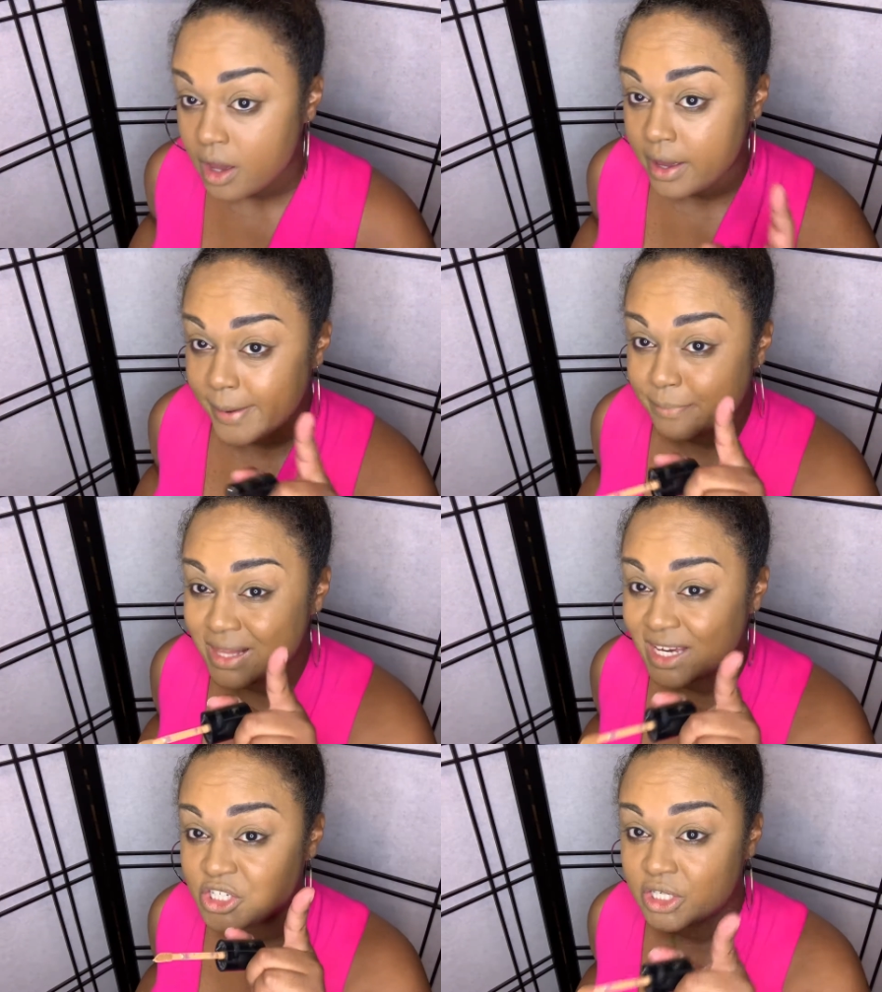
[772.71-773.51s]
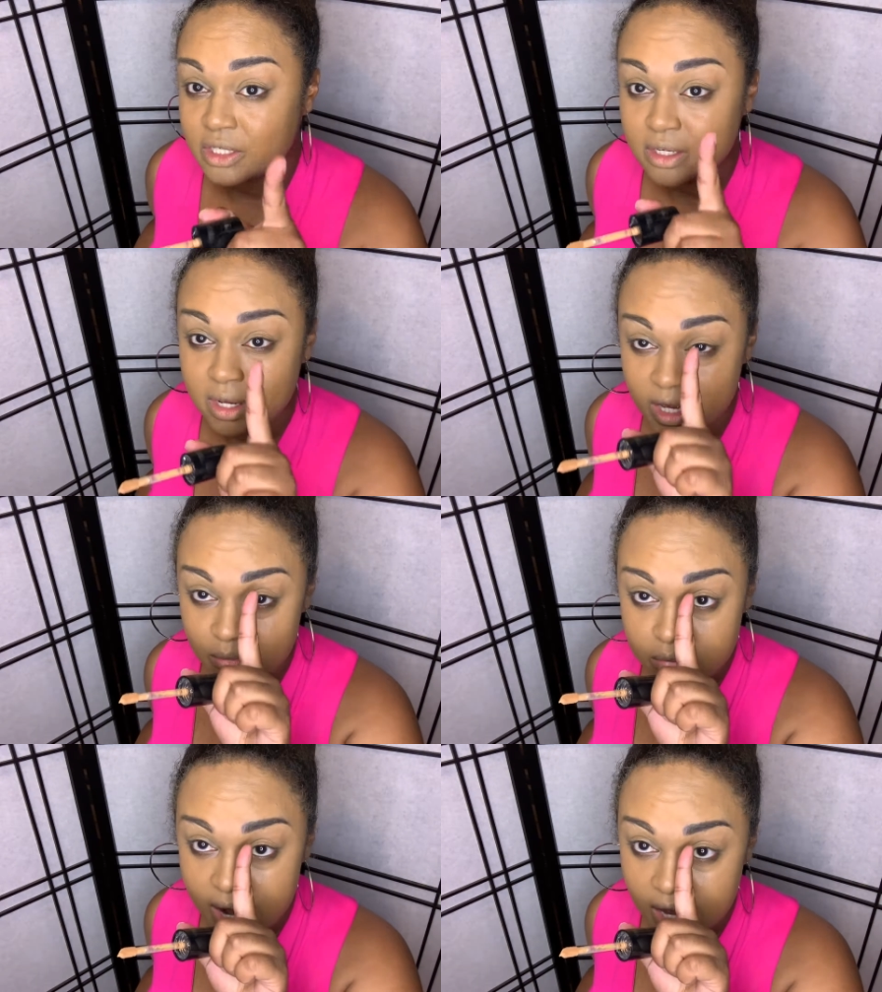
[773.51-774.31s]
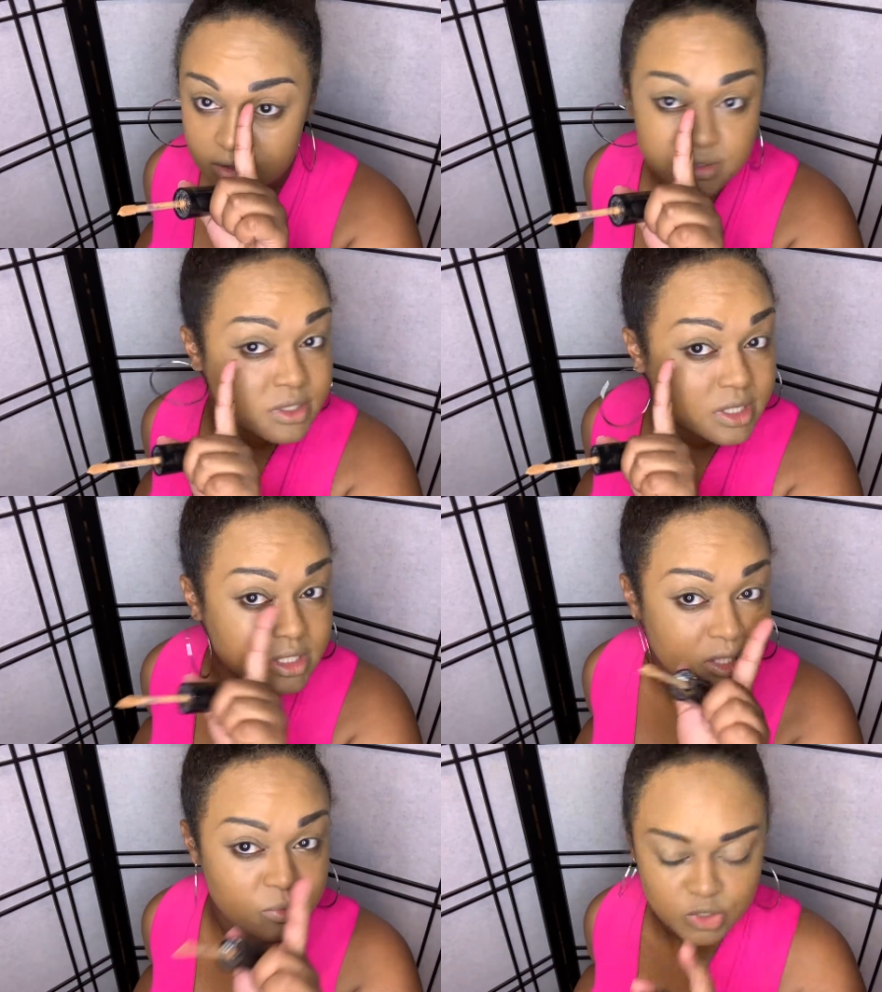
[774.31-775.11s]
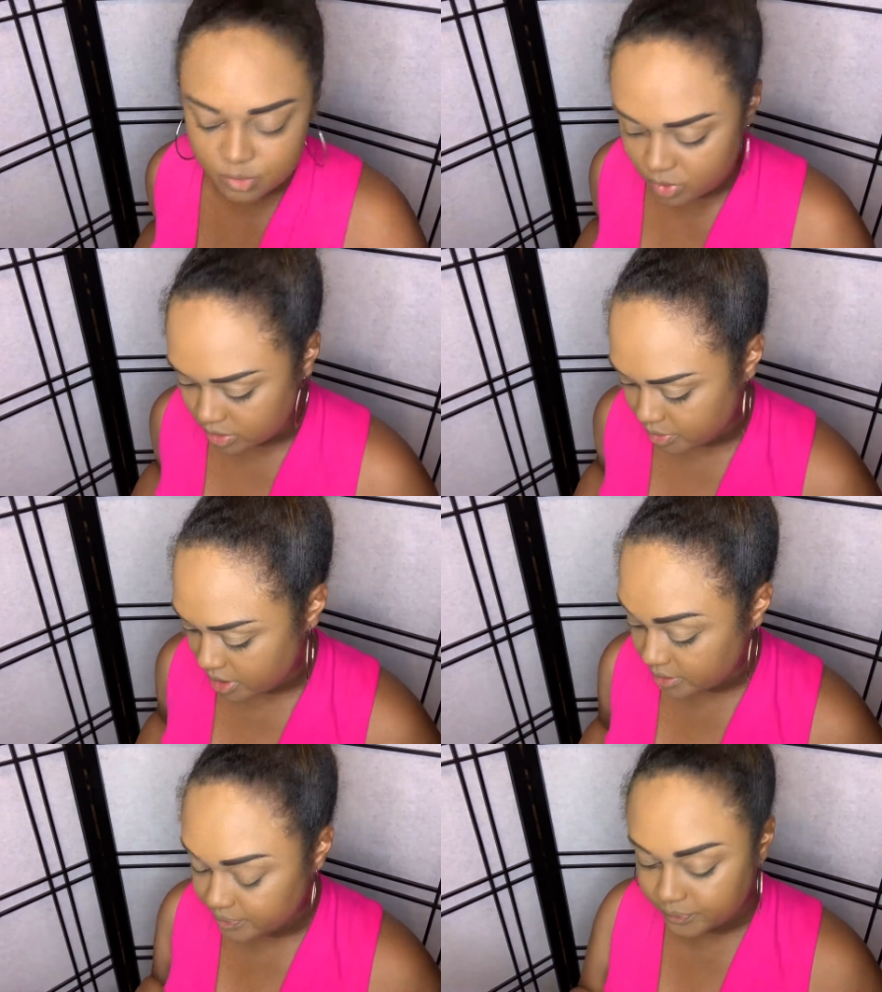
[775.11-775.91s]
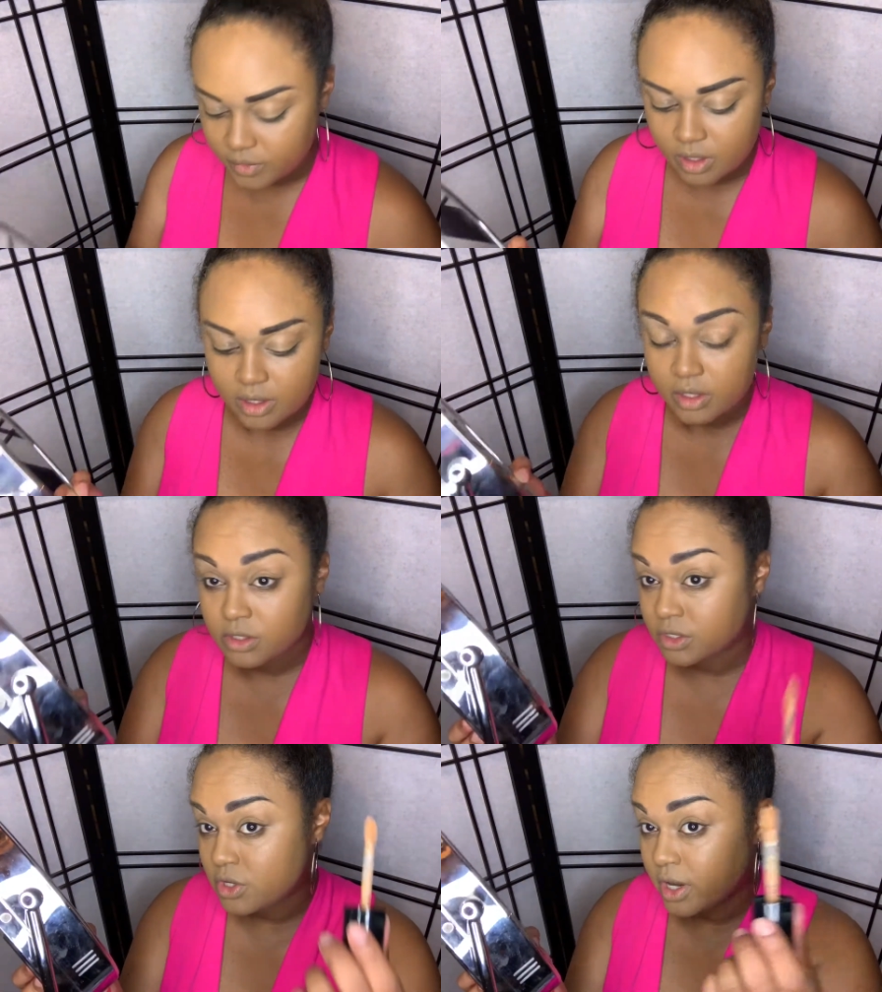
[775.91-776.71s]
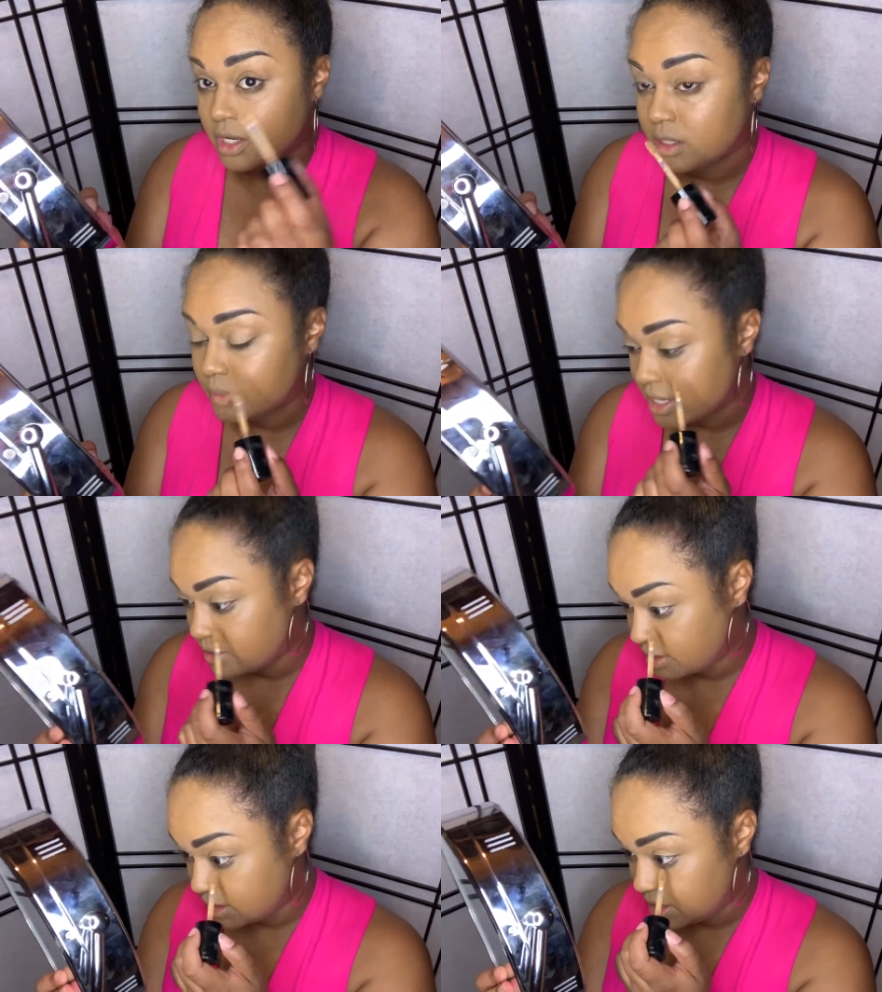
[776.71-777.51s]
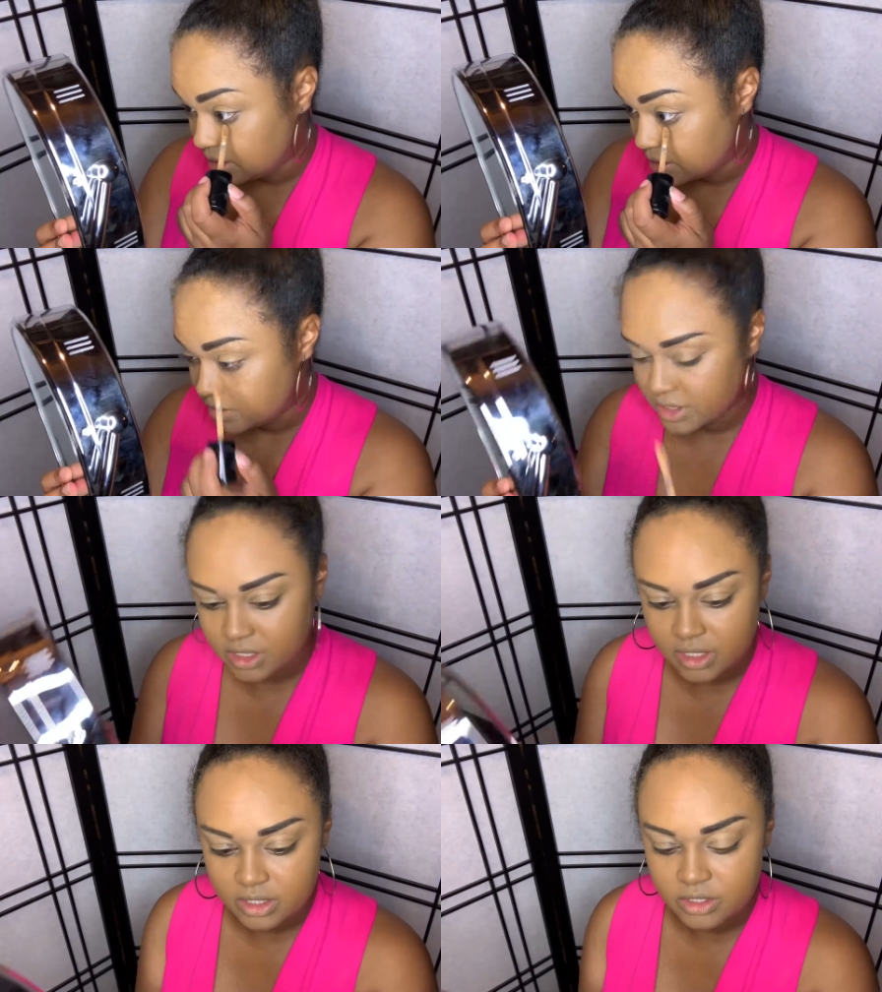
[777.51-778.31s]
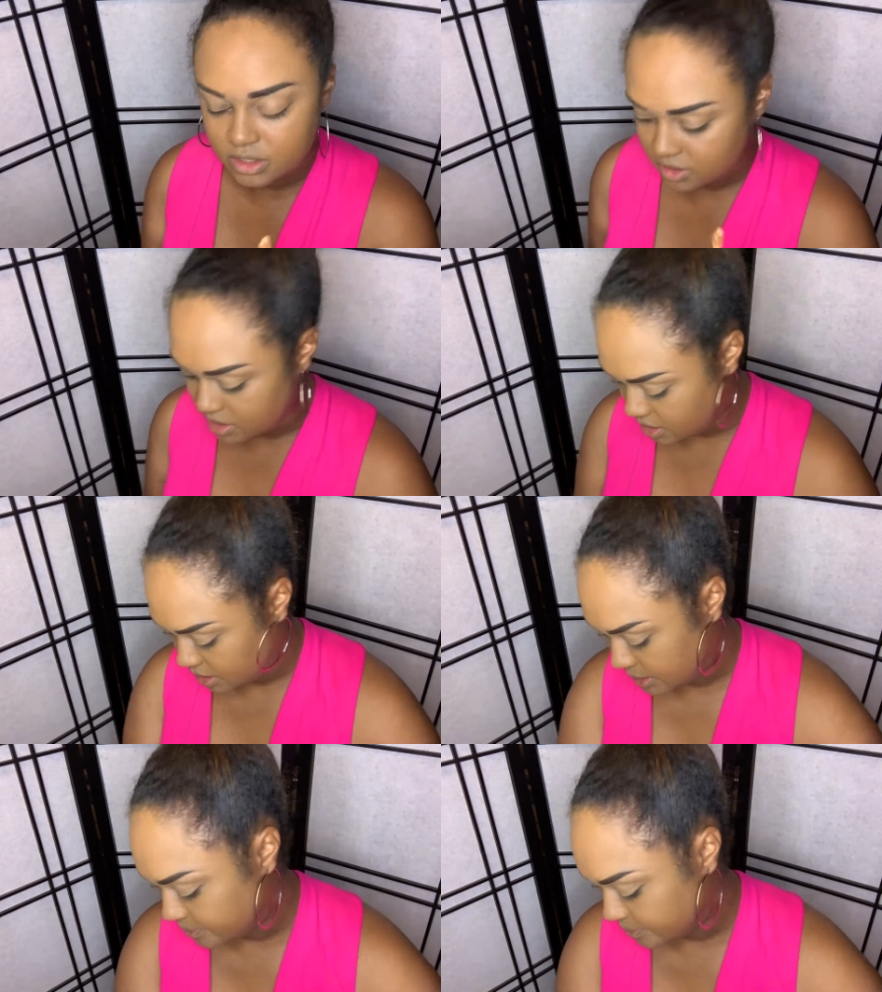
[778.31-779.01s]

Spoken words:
Complexion and brows is the most important part. So let's go ahead and apply the concealer. This is the,